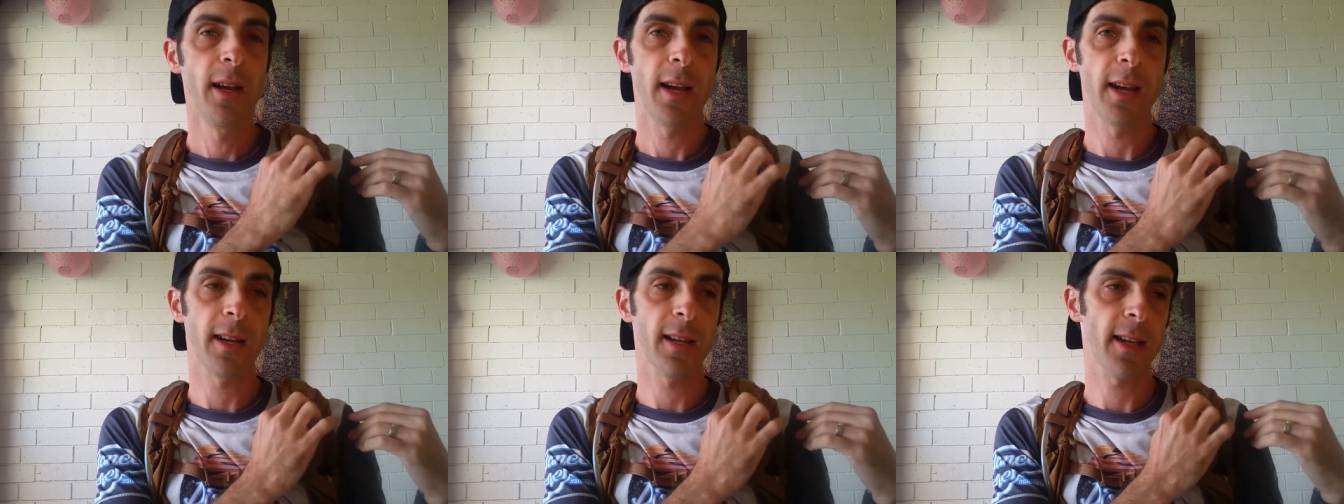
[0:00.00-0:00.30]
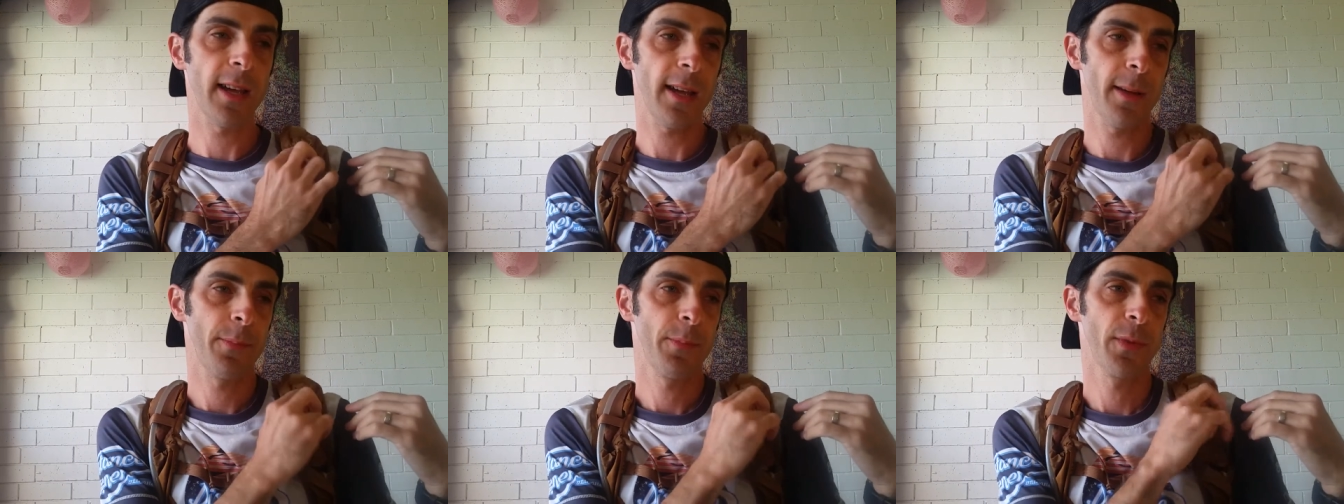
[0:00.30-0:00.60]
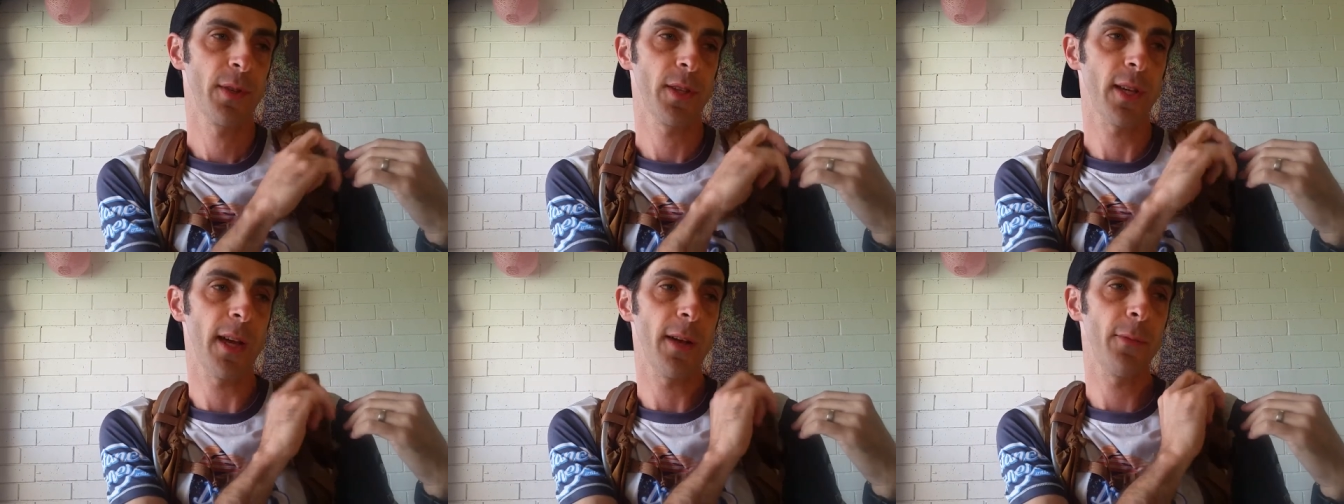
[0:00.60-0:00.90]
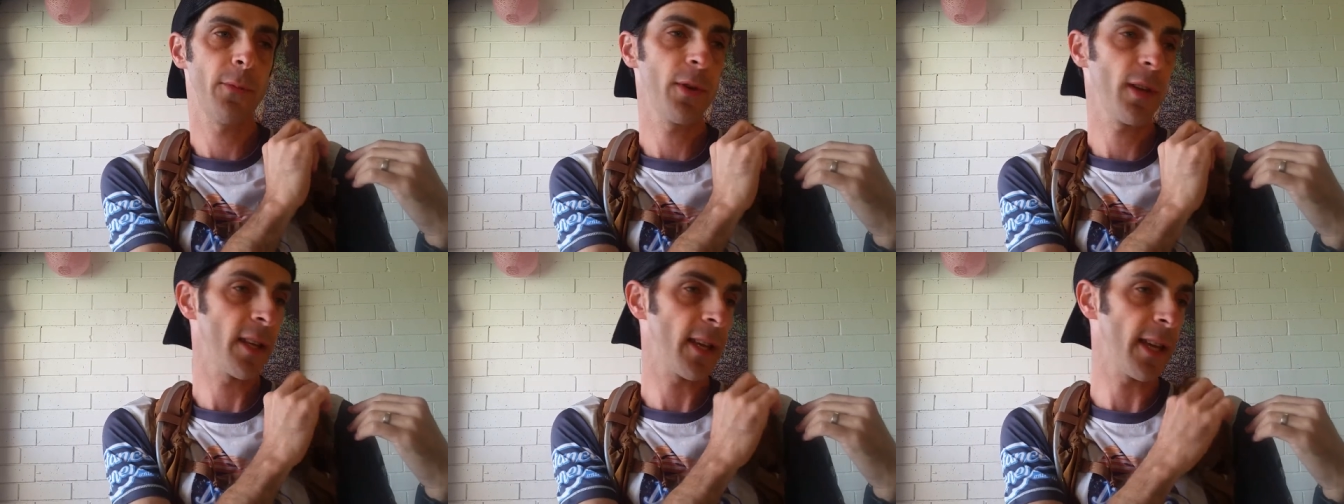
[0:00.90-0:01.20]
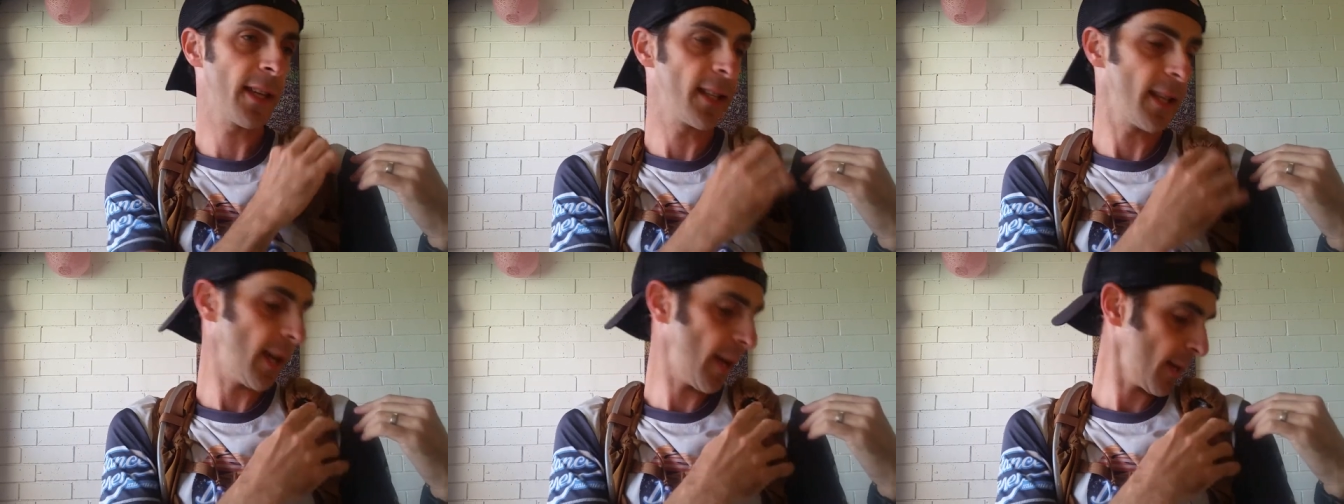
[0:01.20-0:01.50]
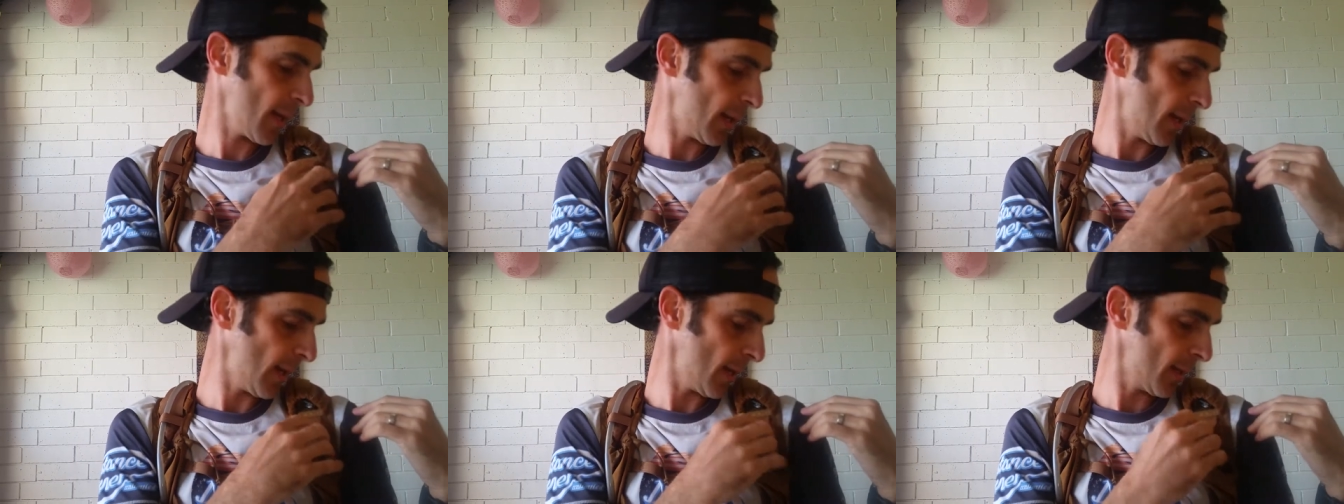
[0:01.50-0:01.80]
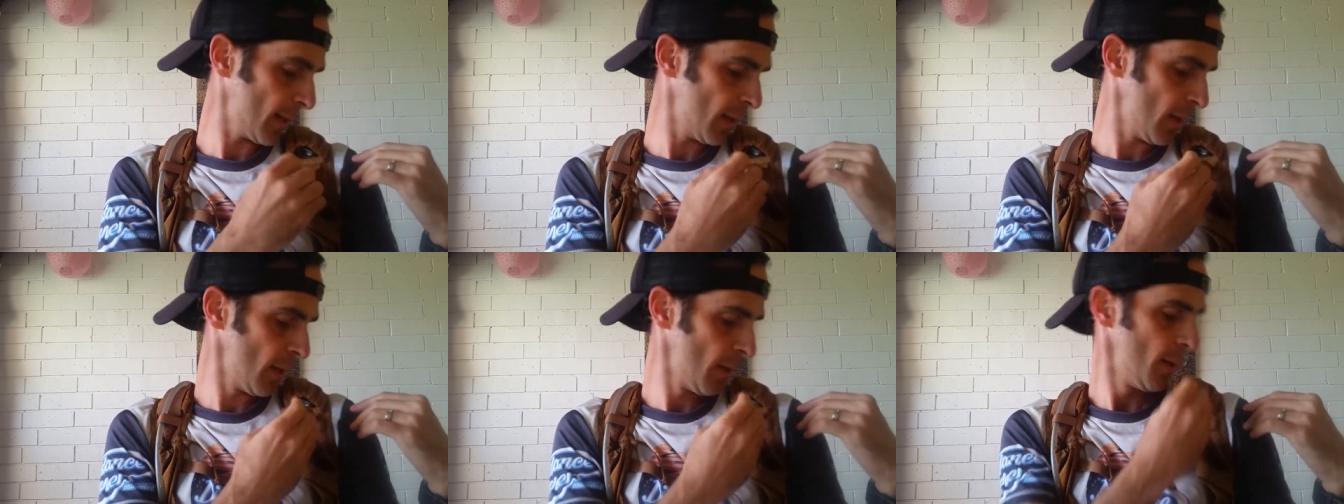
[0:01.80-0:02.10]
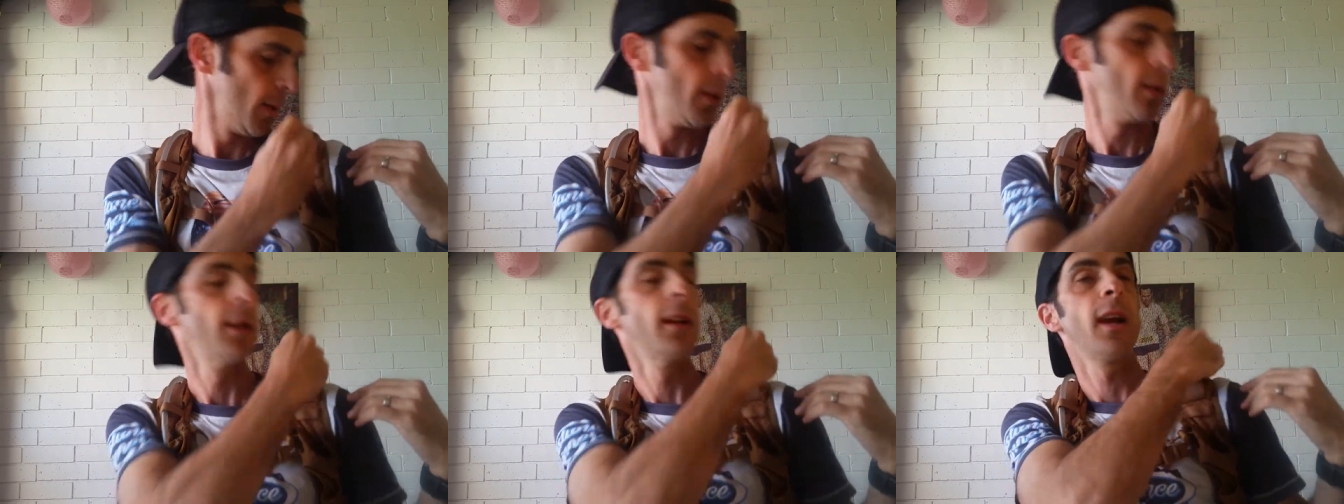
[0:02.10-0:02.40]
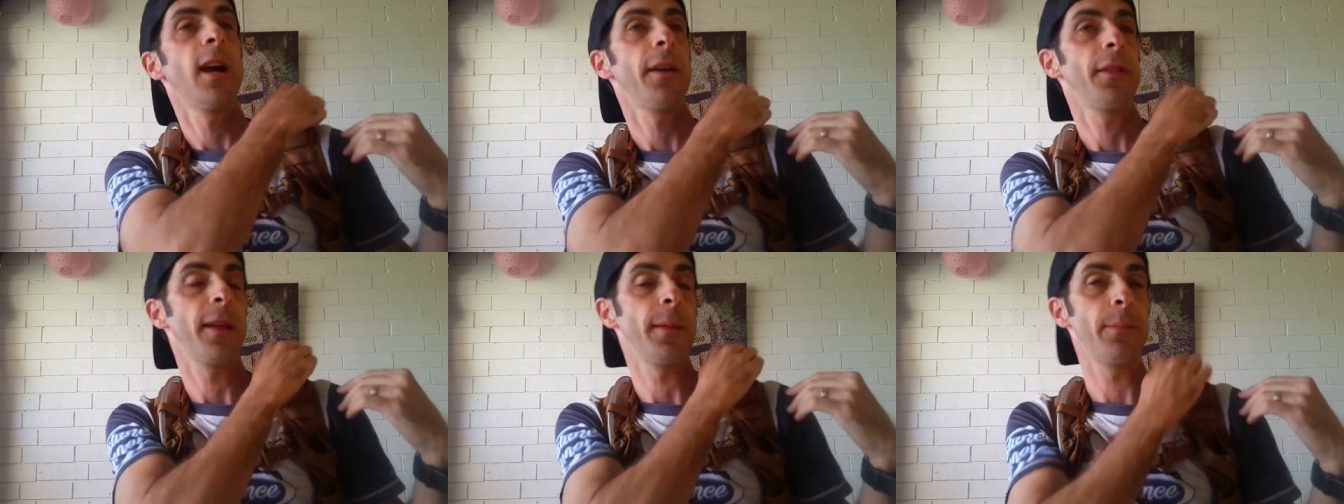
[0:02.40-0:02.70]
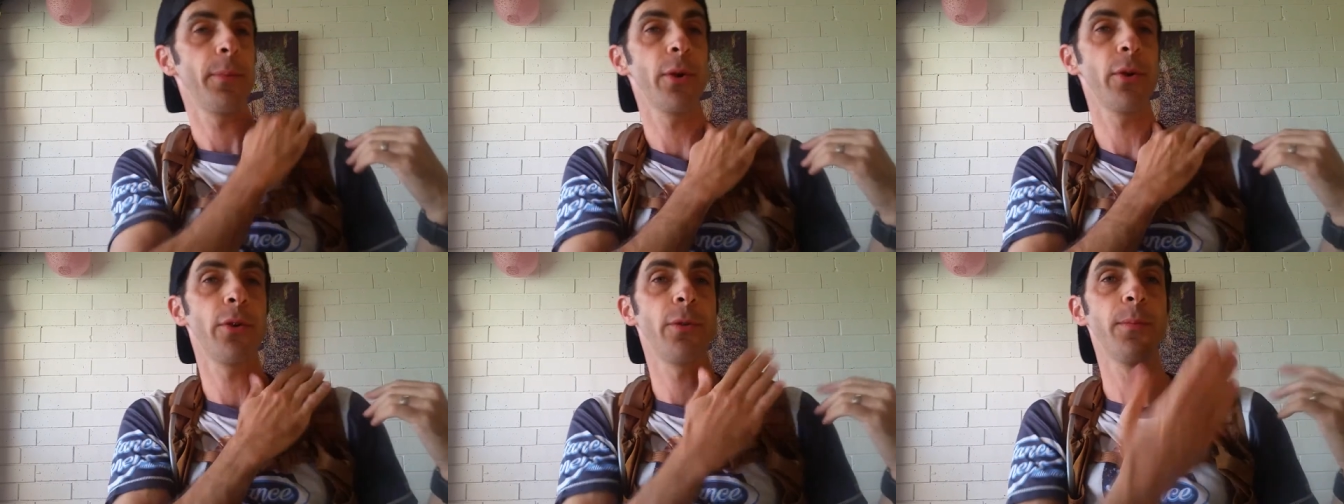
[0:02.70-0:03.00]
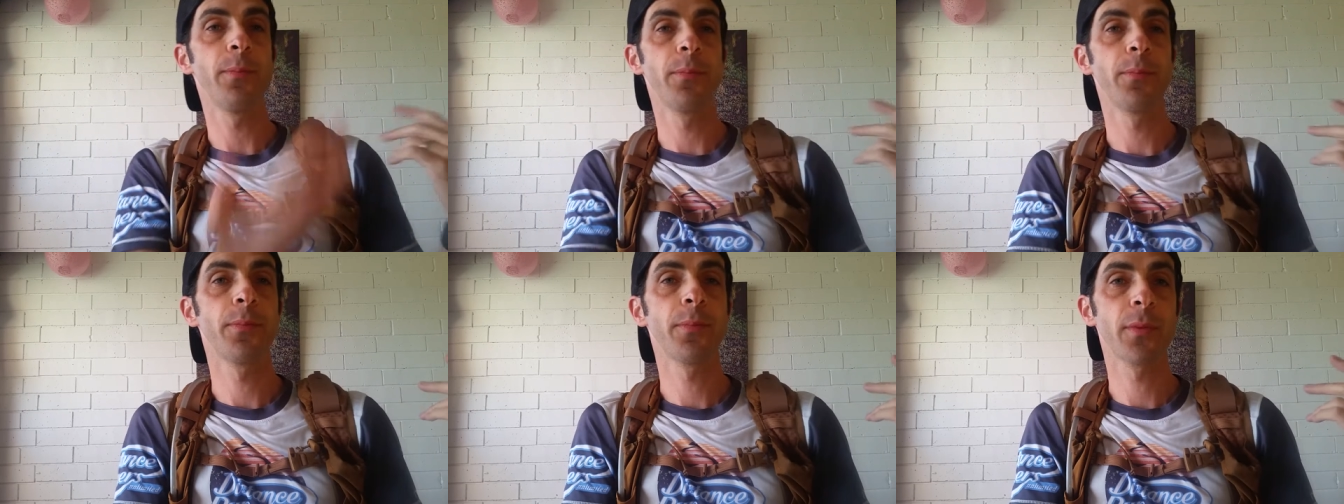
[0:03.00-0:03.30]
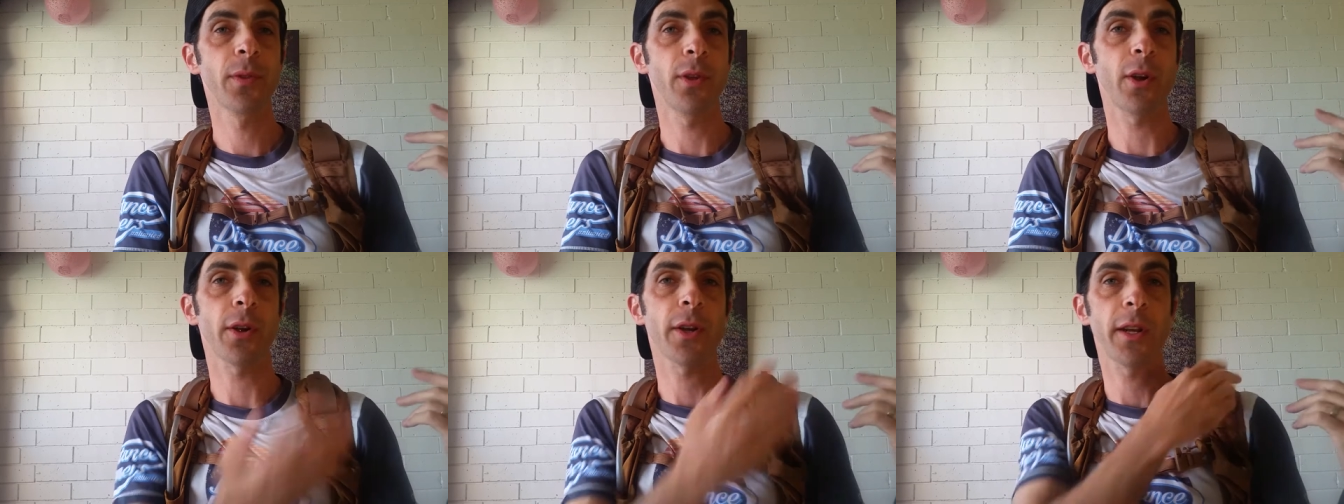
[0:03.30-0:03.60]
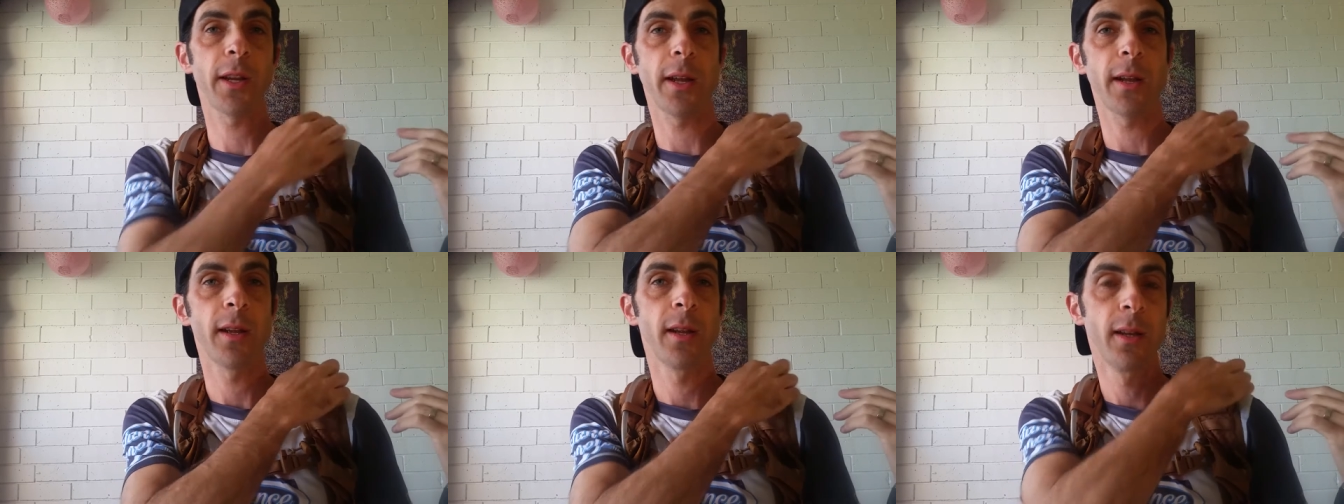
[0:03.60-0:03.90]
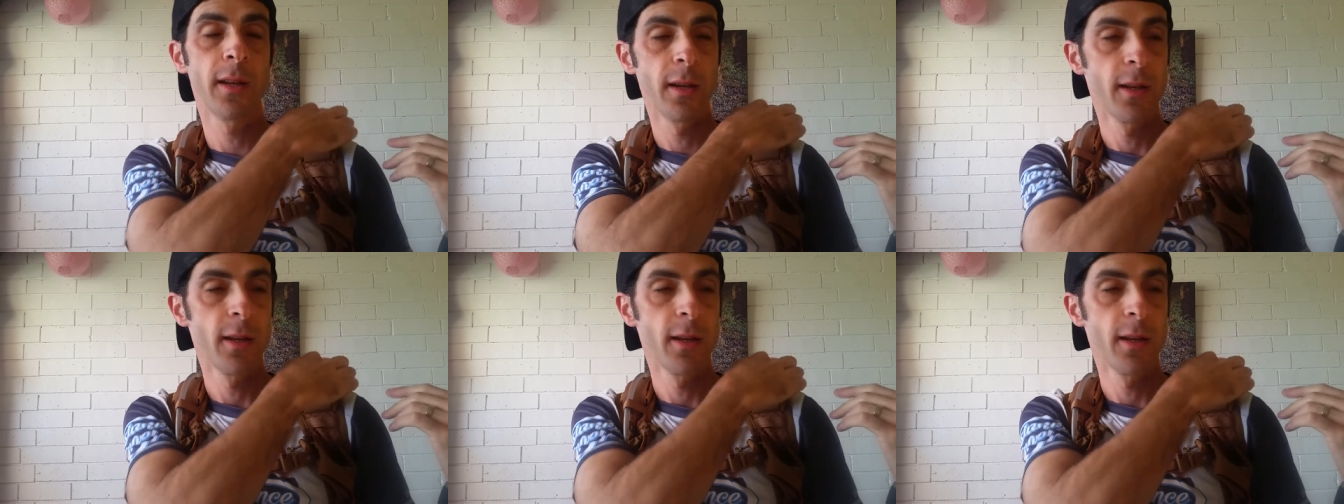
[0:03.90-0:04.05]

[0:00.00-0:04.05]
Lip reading: Okay, so really easy access, and then boom, not gonna